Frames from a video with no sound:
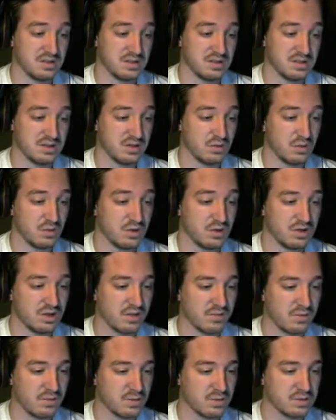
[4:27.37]
The door to the
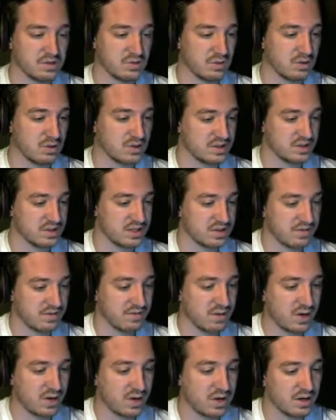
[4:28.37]
food storage is at the
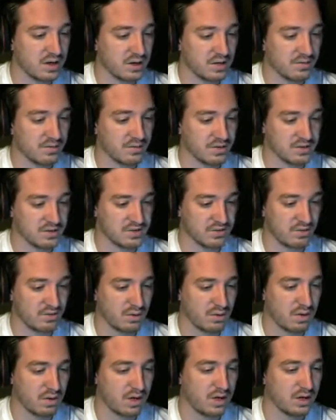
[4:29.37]
far end of the first
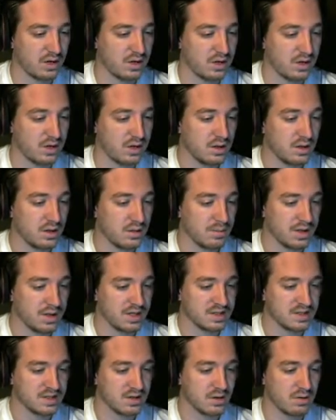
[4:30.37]
floor, right?
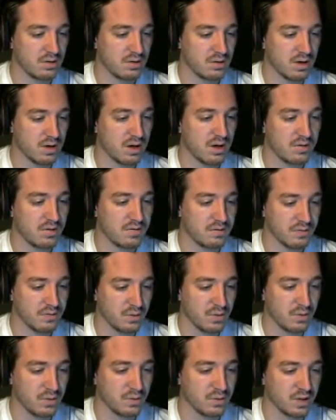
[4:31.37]
Passcode on
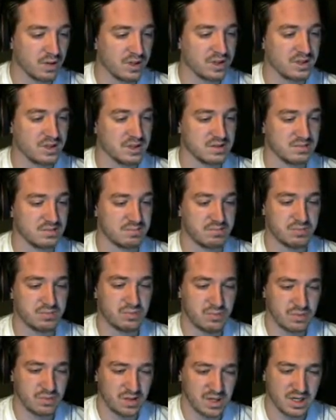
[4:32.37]
food is
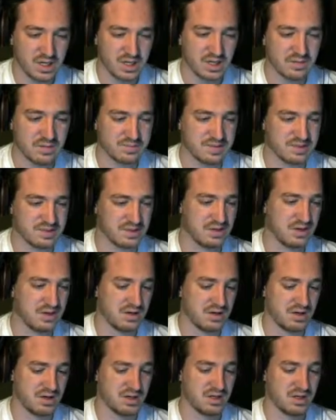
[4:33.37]
pretty absurd.